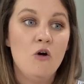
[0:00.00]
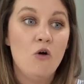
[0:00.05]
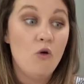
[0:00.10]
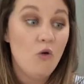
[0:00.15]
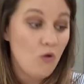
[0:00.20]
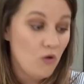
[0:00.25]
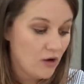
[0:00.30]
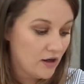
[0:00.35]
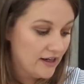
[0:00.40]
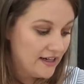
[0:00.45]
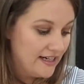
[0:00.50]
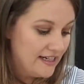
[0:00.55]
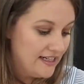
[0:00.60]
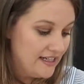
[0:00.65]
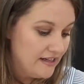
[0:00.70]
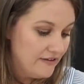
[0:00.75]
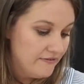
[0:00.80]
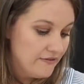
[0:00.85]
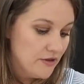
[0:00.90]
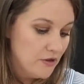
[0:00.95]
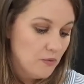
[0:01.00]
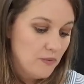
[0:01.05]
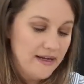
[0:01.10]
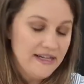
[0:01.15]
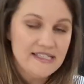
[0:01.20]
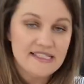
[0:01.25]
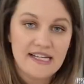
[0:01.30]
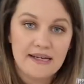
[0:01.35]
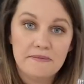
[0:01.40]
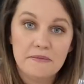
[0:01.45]
or any of the
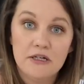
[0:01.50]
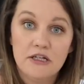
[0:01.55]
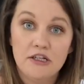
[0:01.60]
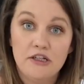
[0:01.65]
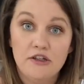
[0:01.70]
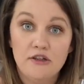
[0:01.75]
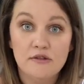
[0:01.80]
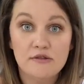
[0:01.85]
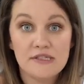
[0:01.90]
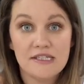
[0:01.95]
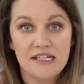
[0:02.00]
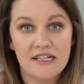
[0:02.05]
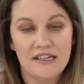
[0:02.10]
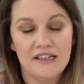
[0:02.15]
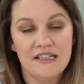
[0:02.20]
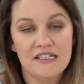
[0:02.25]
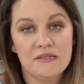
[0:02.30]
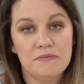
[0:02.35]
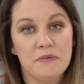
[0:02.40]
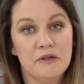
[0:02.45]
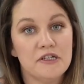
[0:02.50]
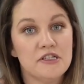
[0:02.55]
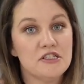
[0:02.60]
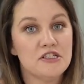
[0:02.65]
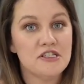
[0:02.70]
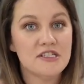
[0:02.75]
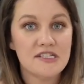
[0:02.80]
ways I'm going to use any of these books,